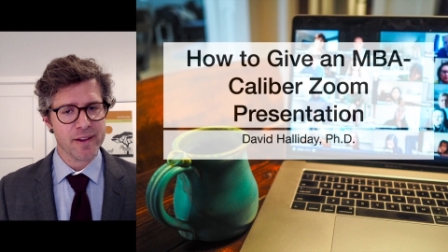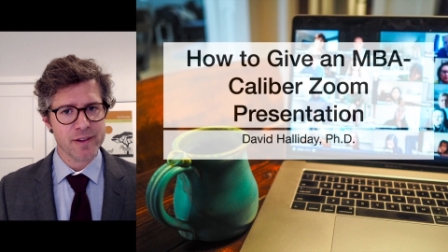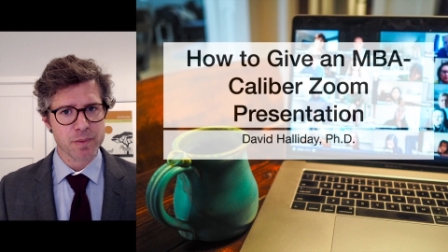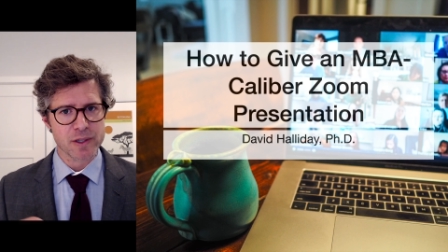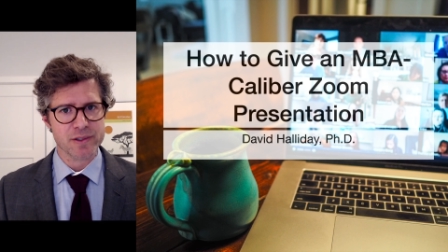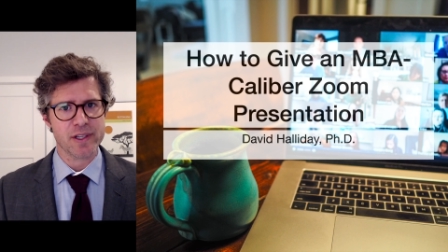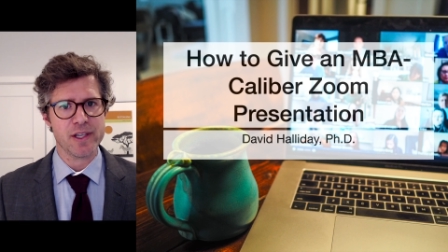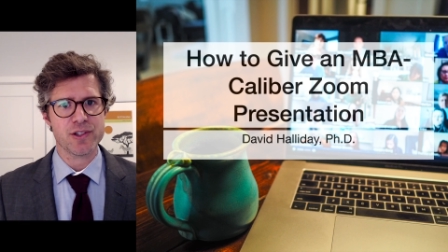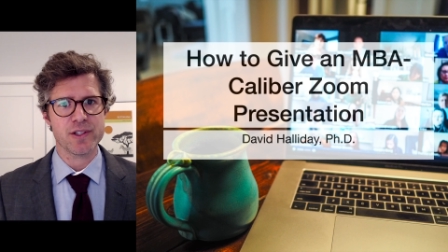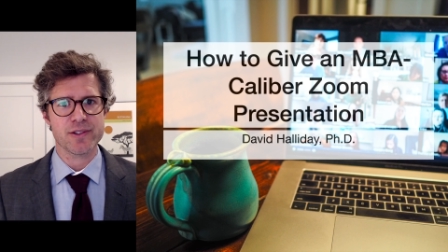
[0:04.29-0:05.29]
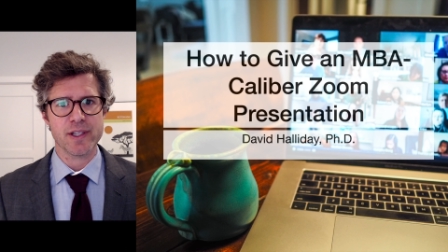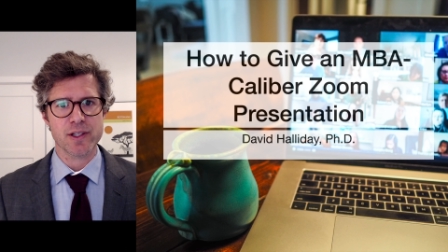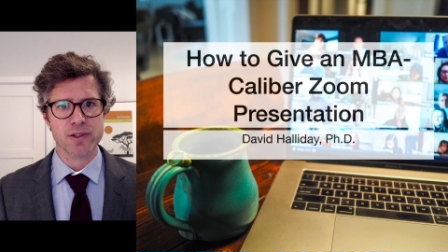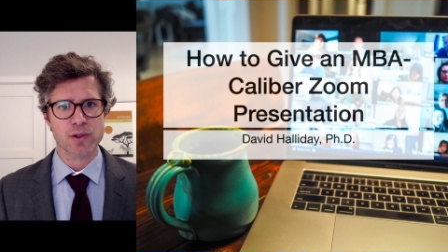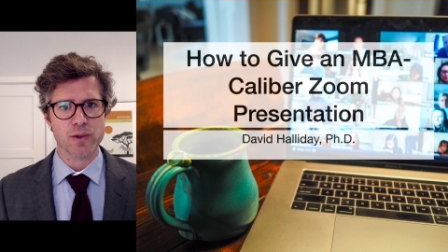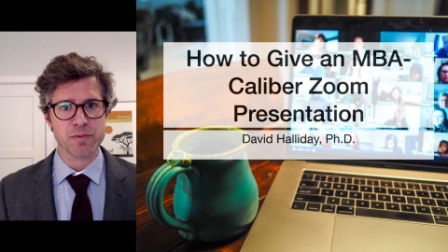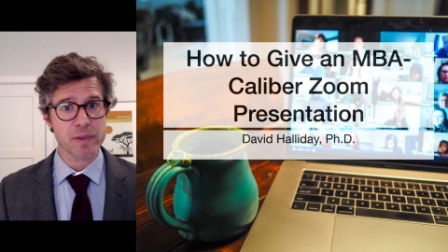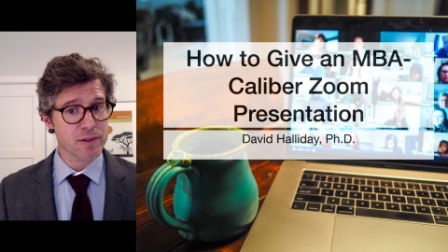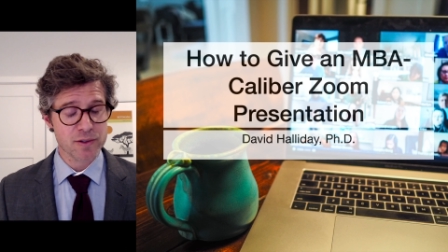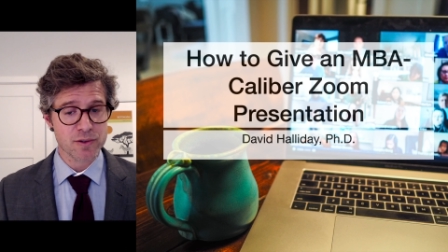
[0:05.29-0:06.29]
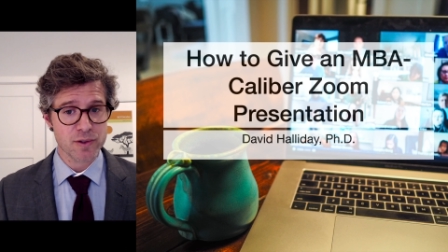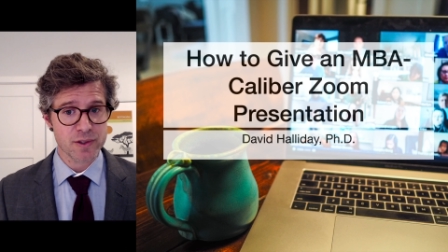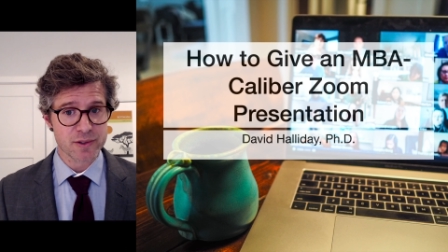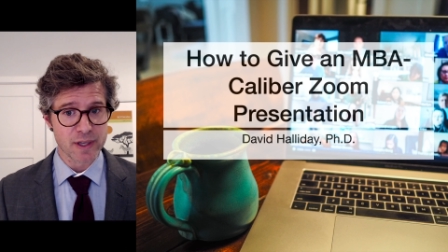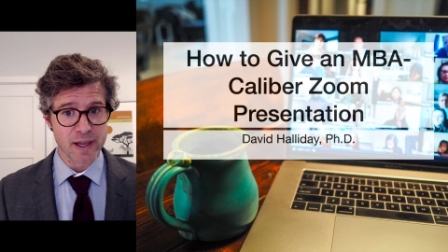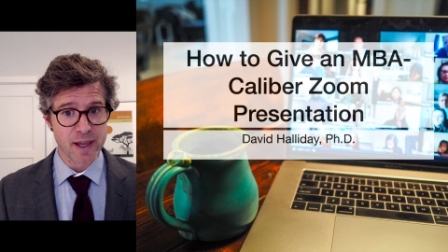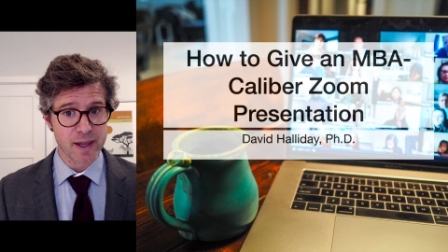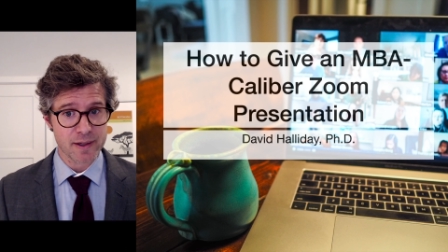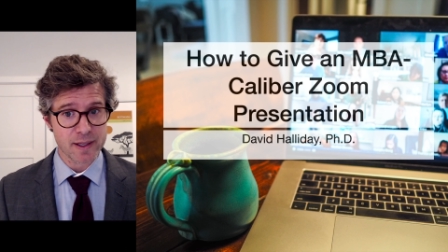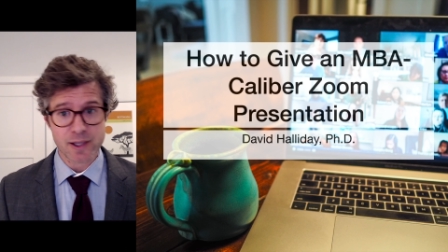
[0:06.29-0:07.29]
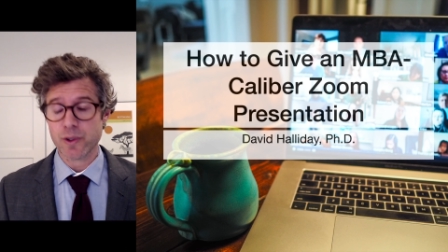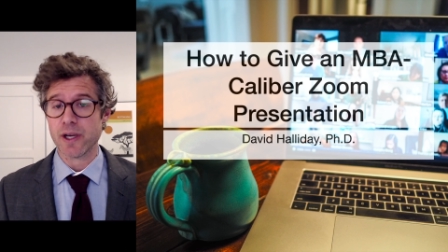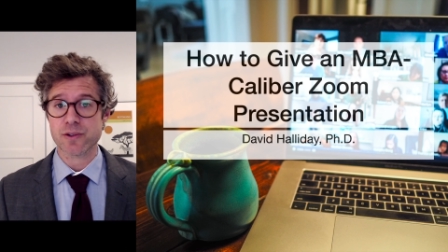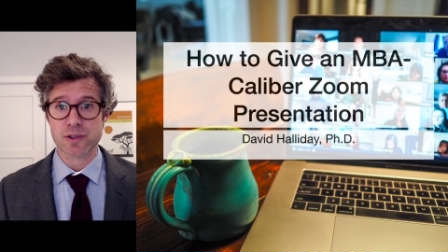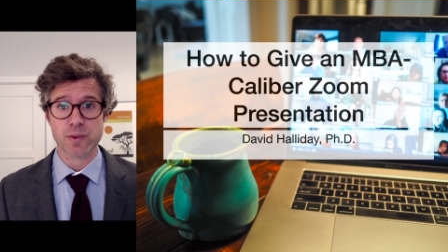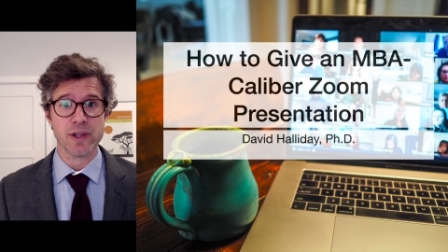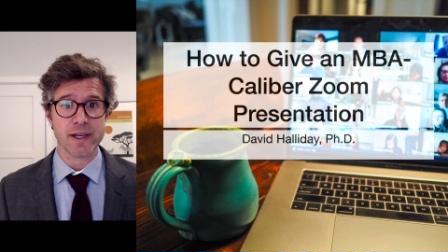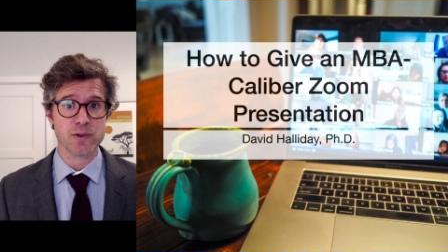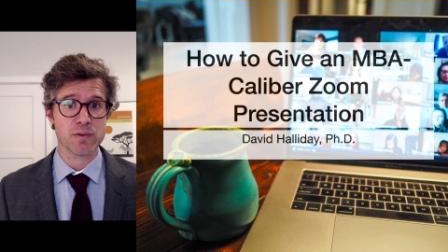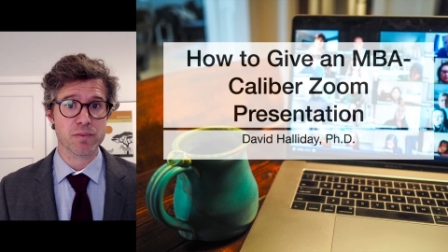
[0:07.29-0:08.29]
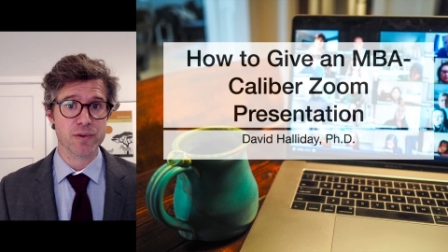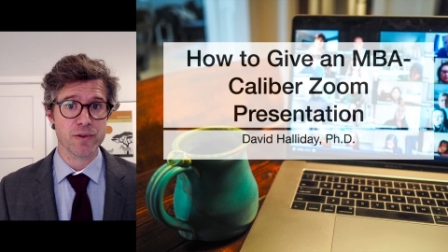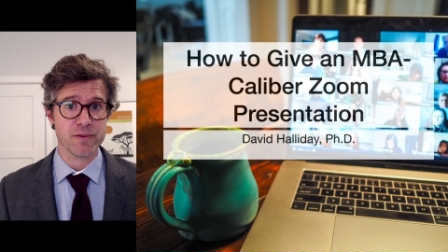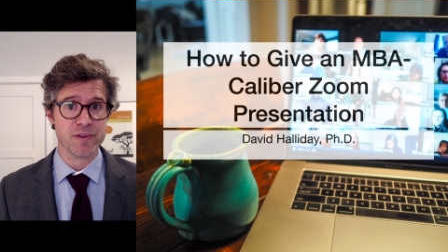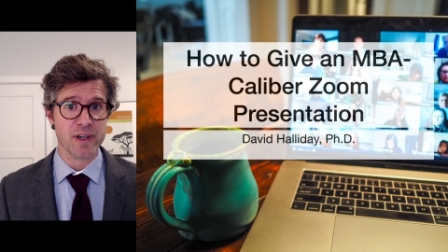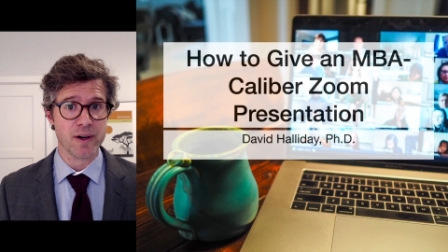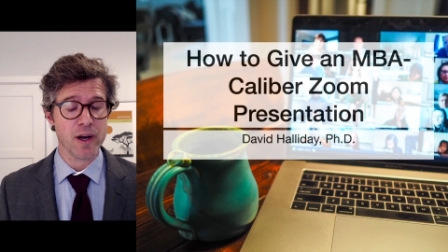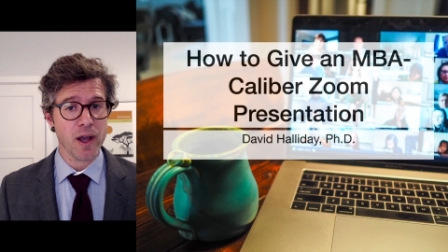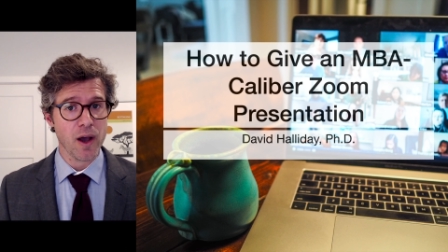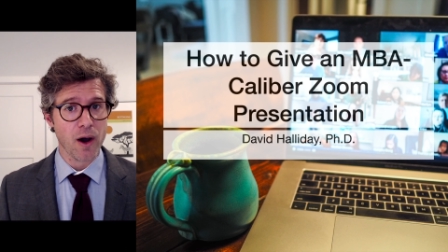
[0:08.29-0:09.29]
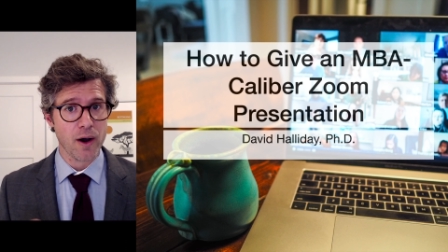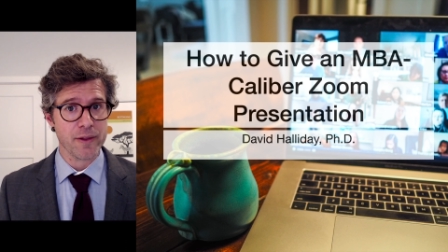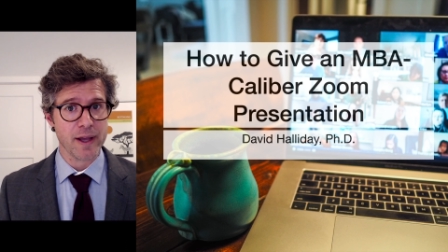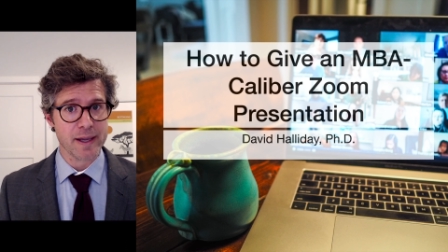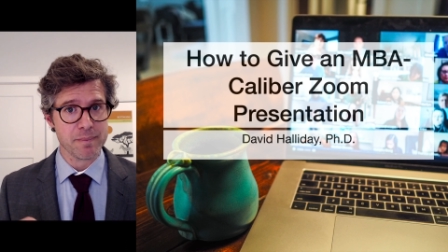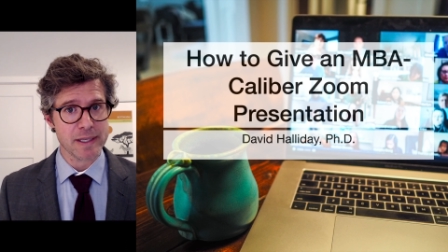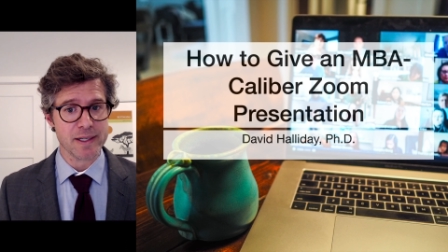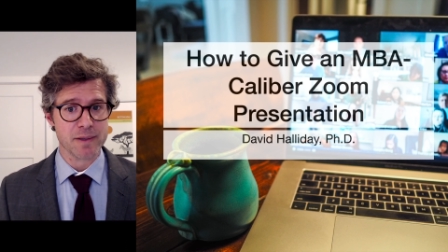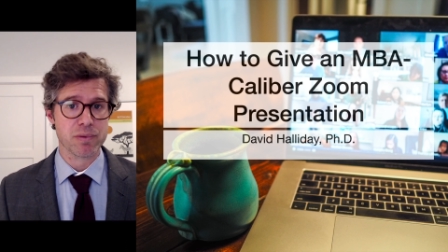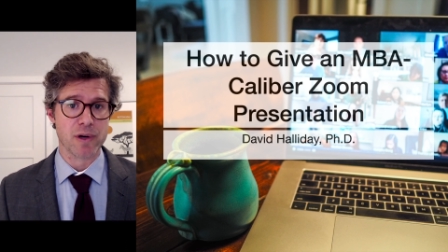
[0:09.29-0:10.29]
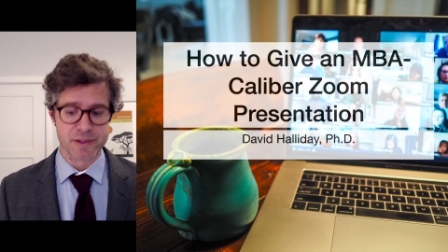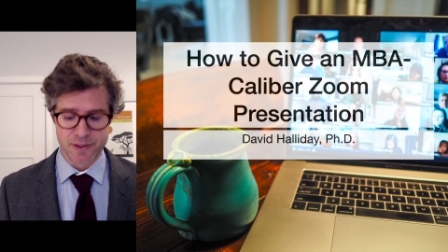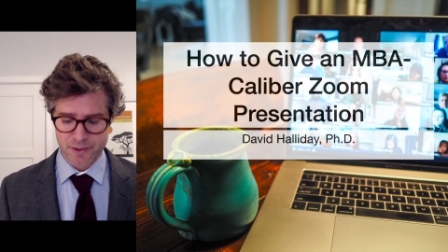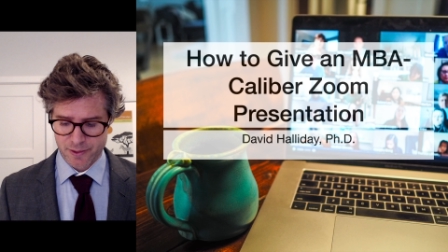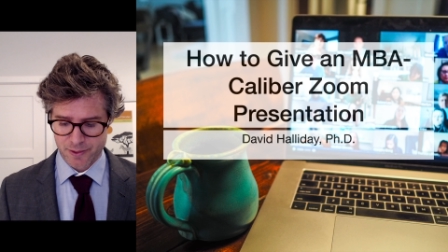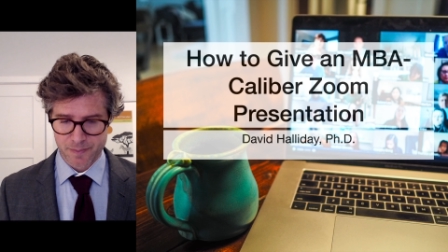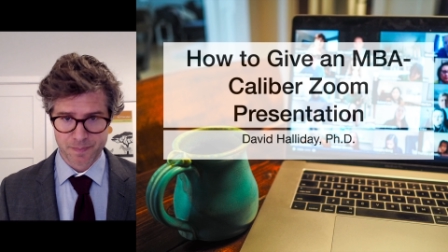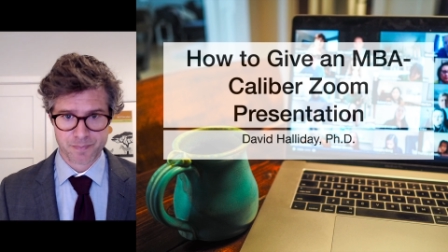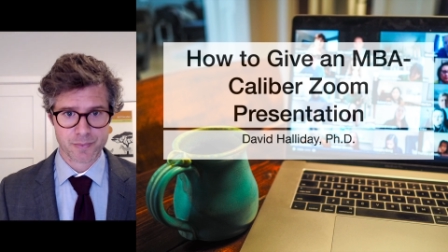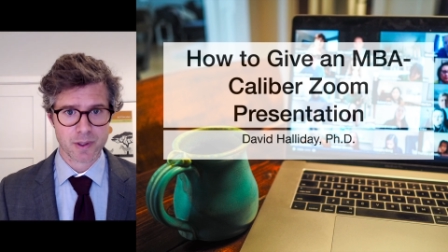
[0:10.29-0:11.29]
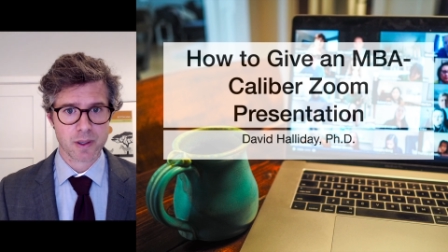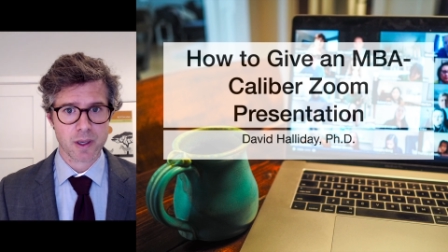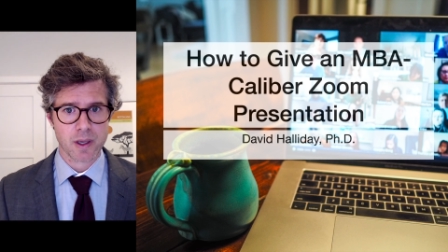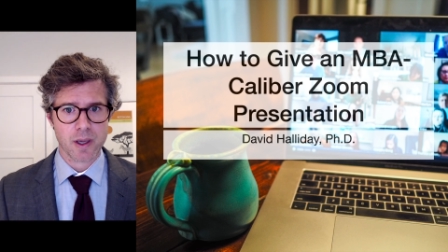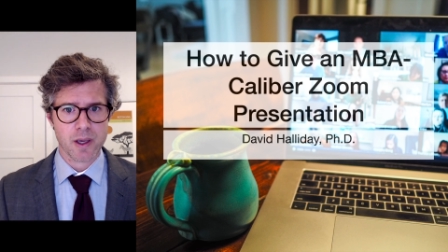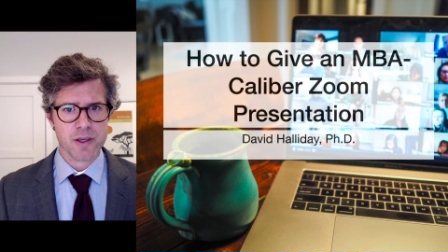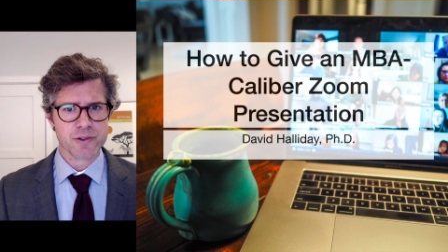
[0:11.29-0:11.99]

This presentation is geared towards business students and anyone else who would like to improve their online meeting presence. So